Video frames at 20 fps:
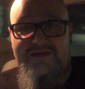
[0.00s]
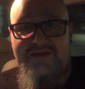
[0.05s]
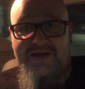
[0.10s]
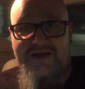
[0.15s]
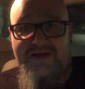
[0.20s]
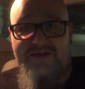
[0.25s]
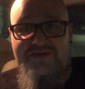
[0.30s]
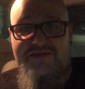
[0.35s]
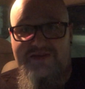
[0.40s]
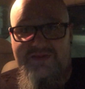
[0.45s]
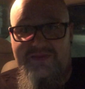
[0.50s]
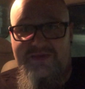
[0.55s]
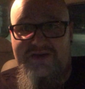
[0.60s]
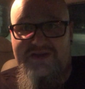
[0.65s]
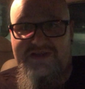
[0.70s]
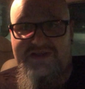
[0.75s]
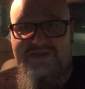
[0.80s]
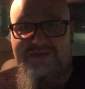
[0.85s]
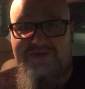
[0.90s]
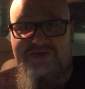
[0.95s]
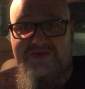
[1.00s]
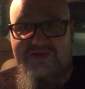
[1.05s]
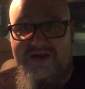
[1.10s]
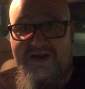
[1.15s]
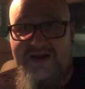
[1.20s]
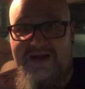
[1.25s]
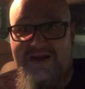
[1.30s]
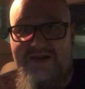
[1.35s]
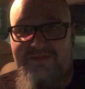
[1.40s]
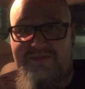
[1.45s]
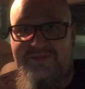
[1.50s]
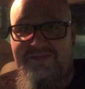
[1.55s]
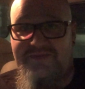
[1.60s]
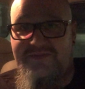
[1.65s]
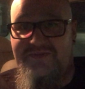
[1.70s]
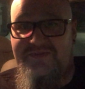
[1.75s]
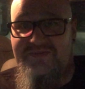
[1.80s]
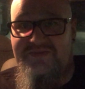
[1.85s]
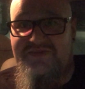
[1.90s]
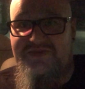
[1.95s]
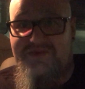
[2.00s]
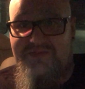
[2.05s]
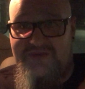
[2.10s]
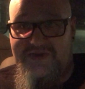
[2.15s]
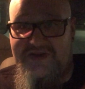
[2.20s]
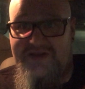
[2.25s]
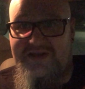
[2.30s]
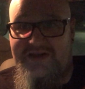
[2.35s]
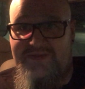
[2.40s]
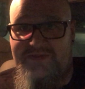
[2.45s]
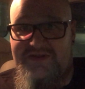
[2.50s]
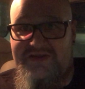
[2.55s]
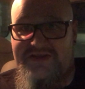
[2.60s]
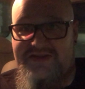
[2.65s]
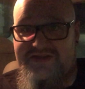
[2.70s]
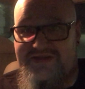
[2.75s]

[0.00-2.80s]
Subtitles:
to have somebody subscribe to me. That means